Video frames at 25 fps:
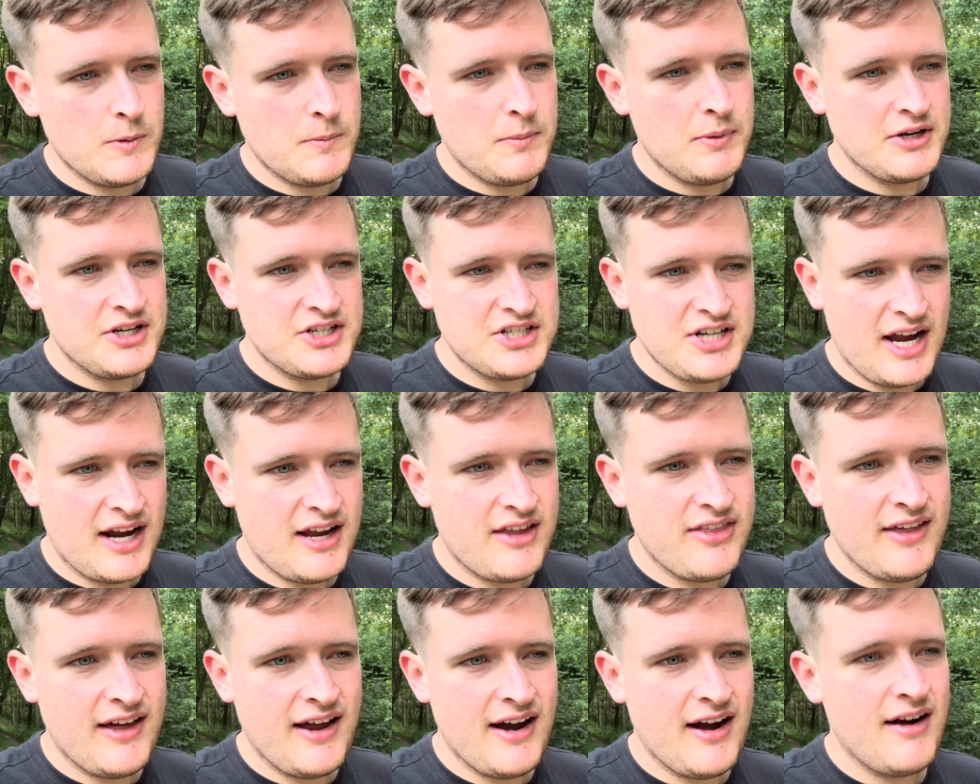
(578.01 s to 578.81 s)
But check
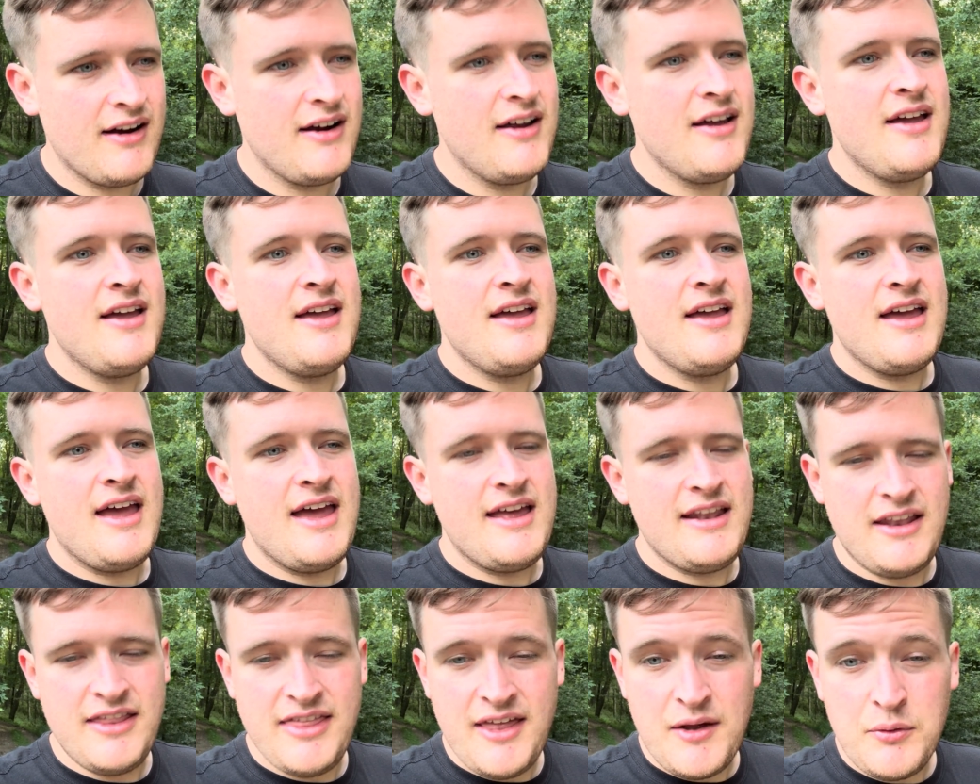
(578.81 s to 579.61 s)
there,
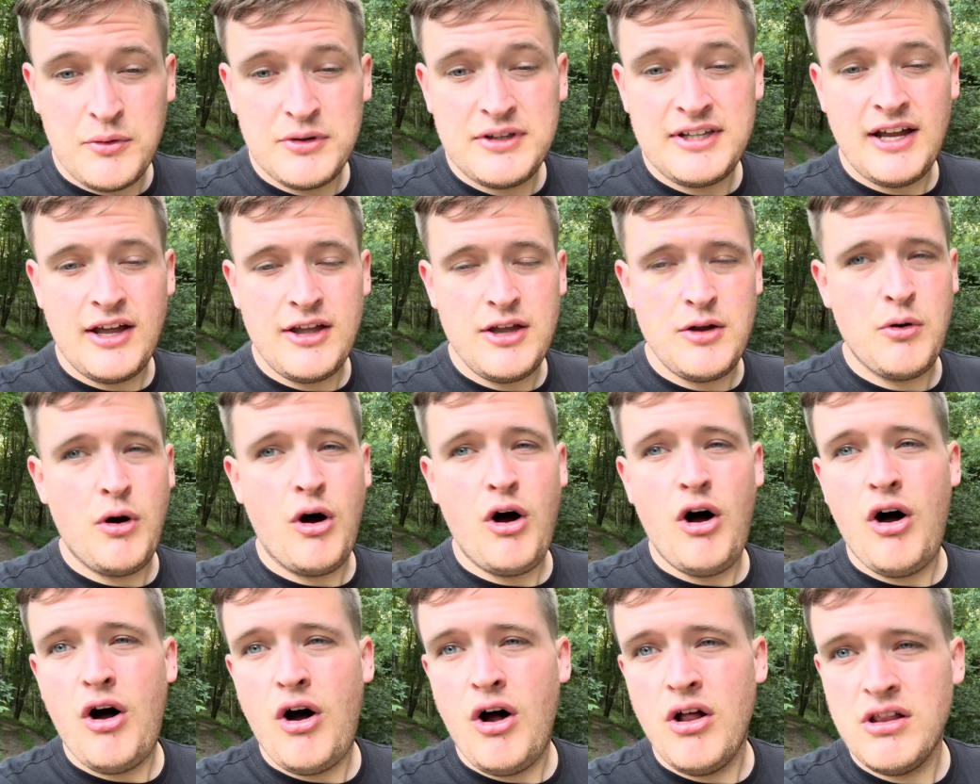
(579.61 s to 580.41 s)
and then we'll tell you
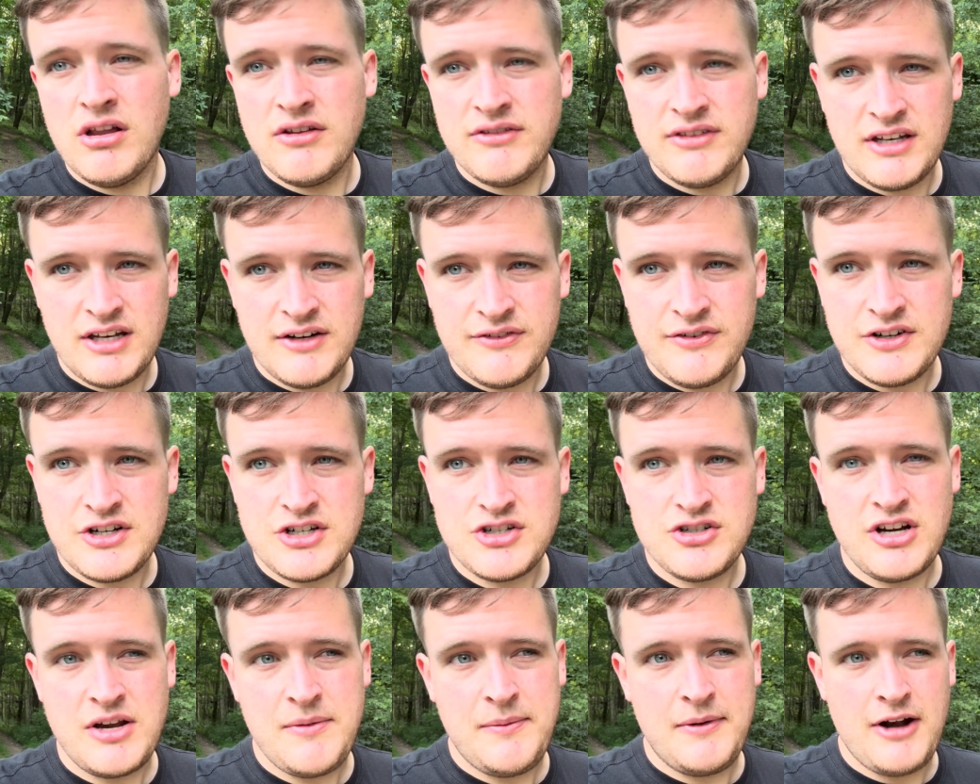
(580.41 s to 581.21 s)
all of the different
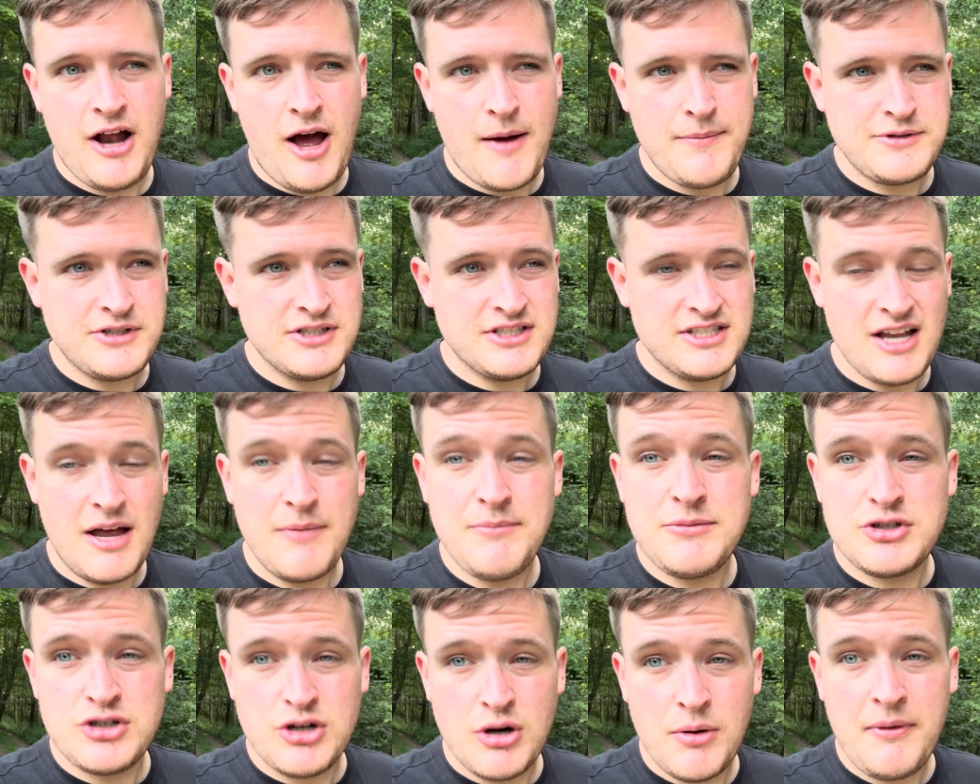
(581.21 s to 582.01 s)
treatment options. I'm
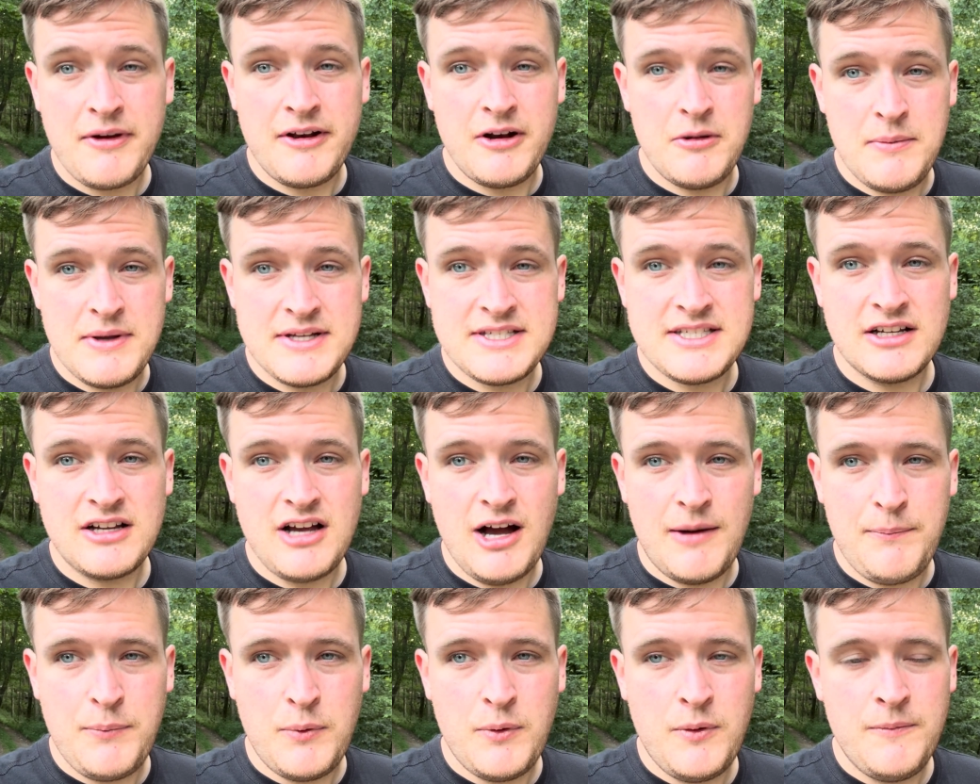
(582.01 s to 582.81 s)
sure I'm going to miss a
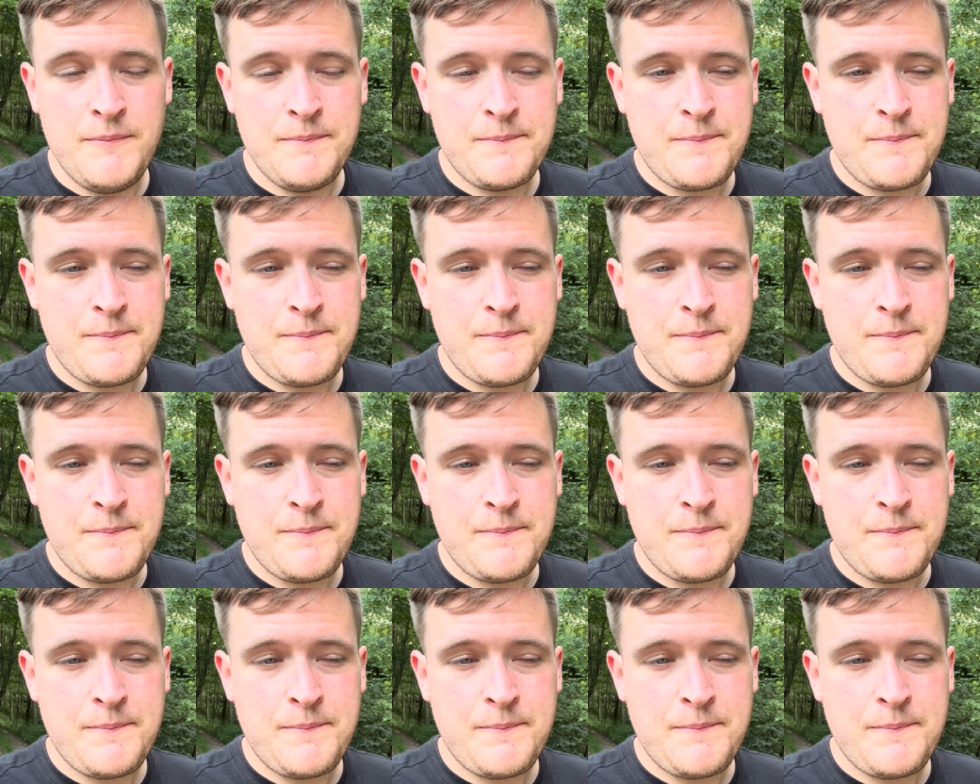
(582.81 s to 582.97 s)
couple,